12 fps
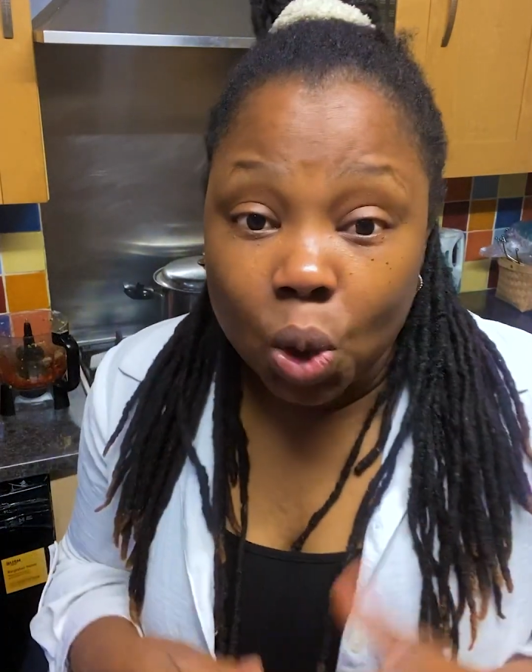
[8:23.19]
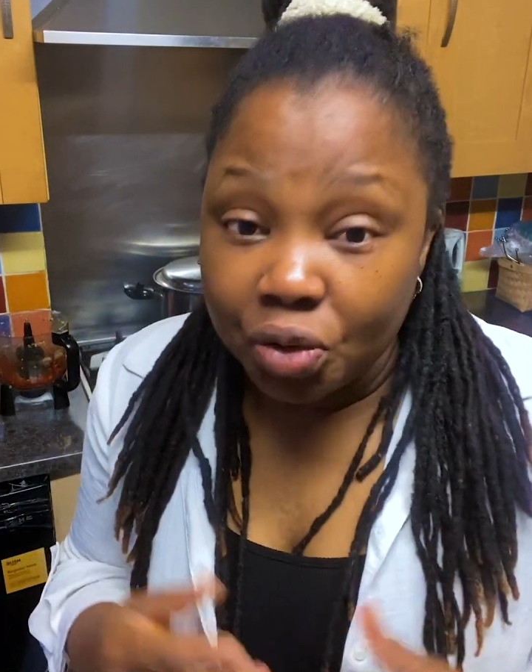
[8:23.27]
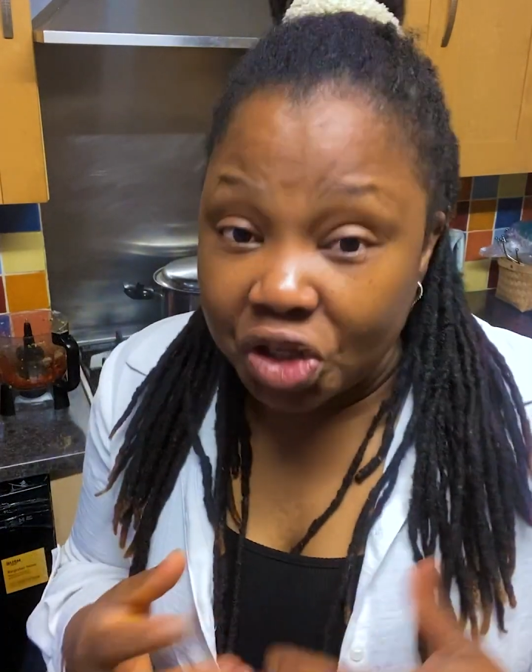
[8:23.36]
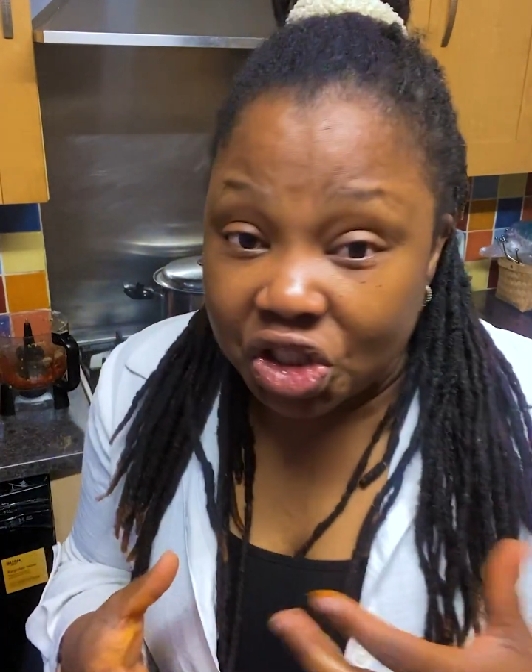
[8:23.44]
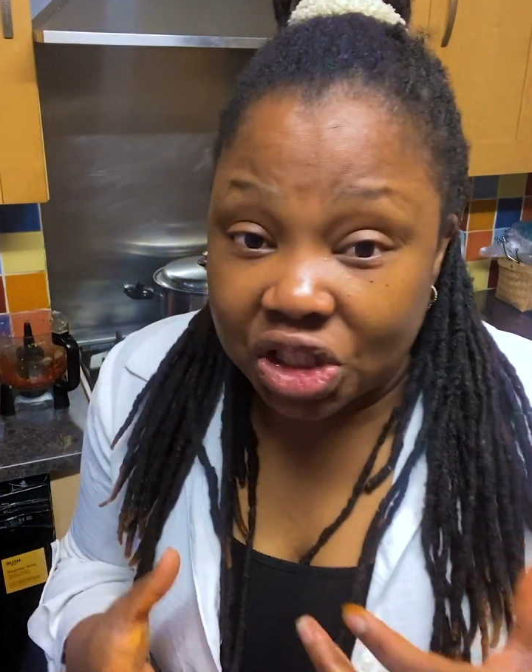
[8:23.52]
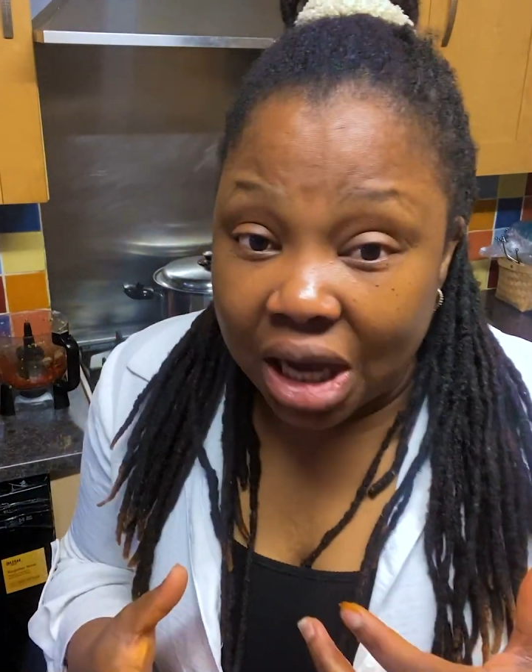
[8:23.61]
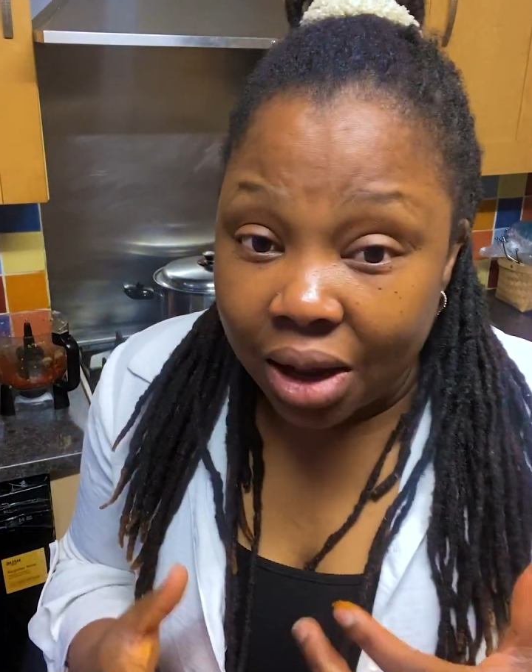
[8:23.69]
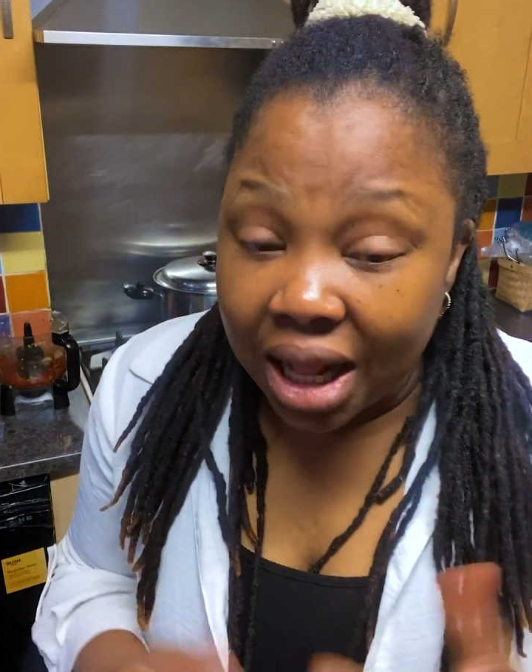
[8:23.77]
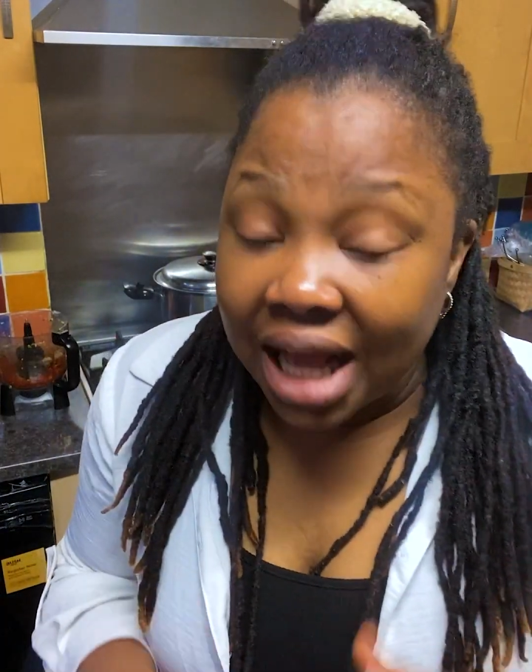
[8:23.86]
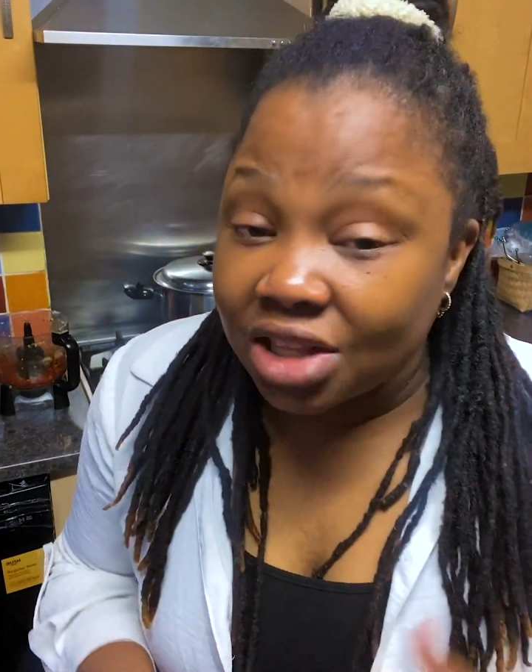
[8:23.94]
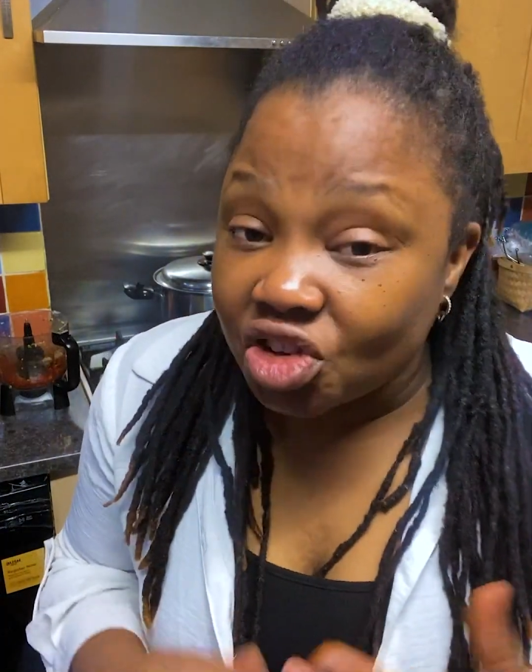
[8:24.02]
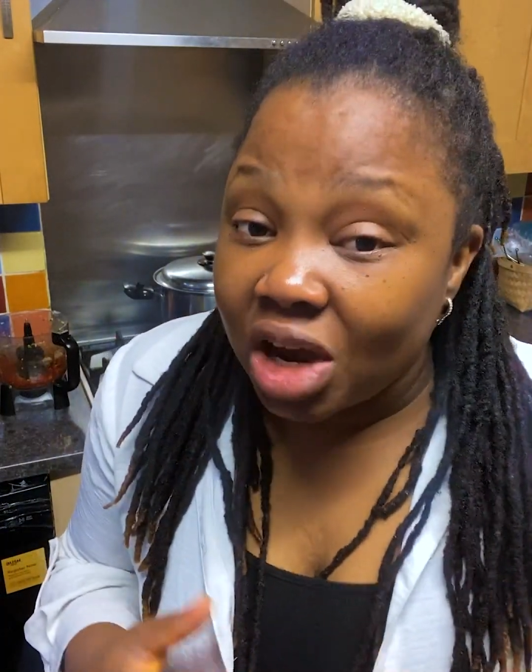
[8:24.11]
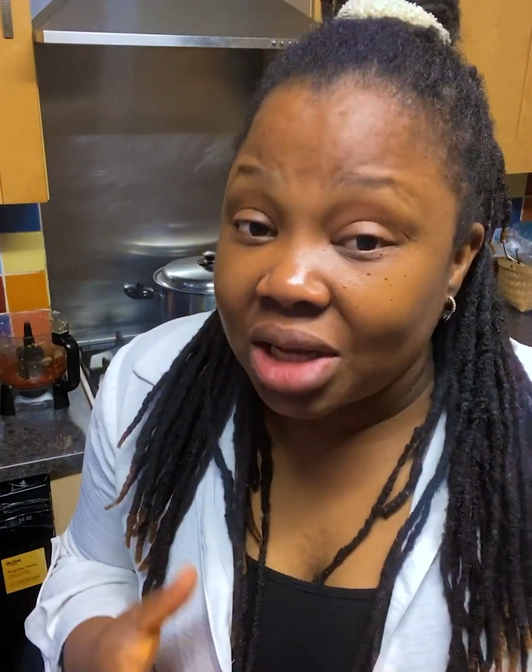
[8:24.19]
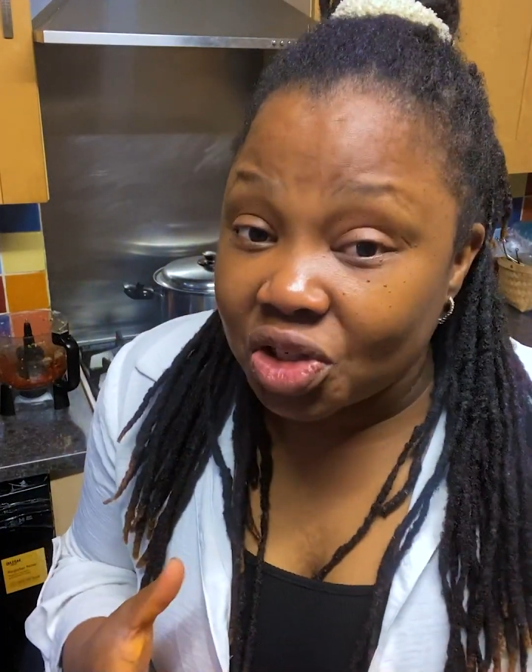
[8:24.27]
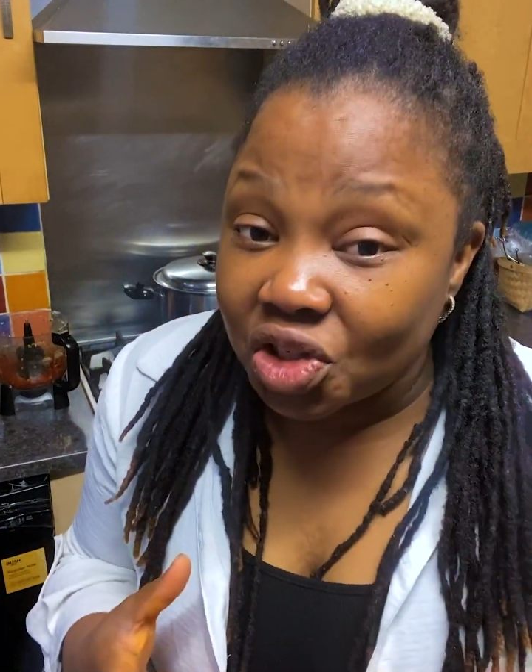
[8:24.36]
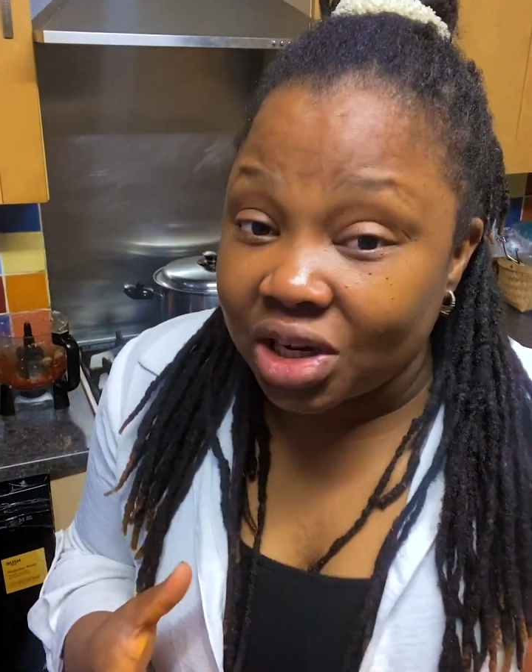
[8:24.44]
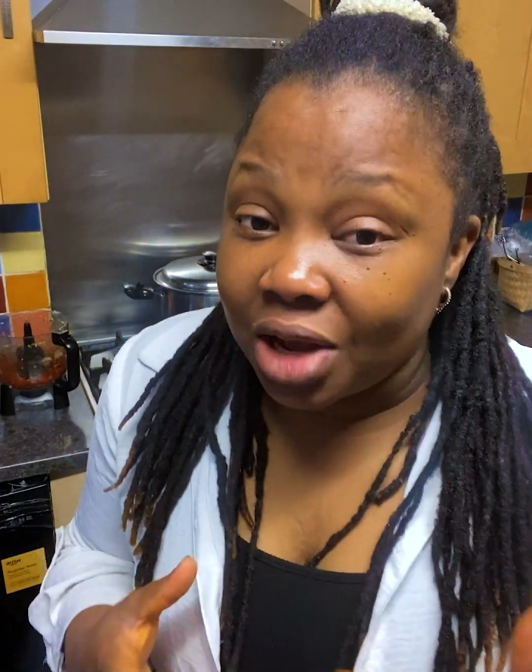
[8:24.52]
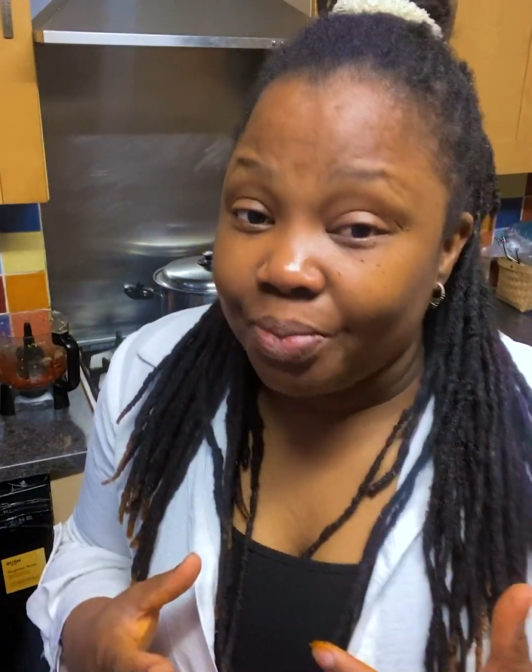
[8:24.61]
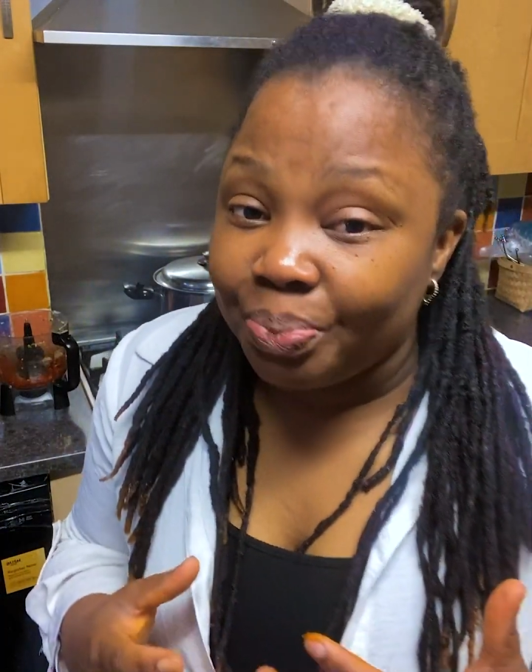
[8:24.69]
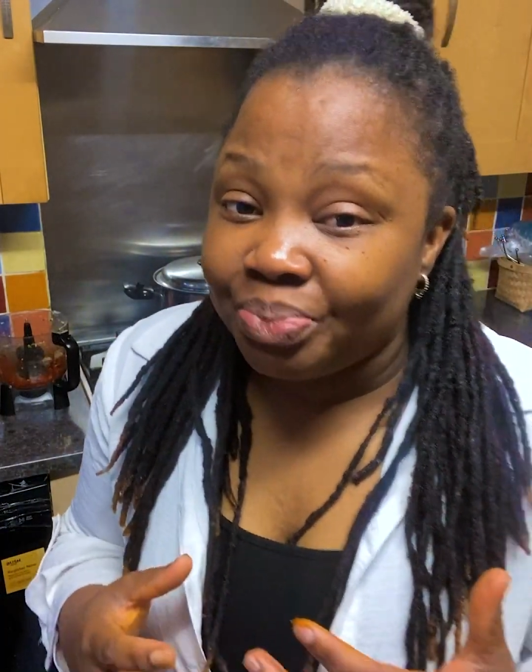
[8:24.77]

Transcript: original and traditional.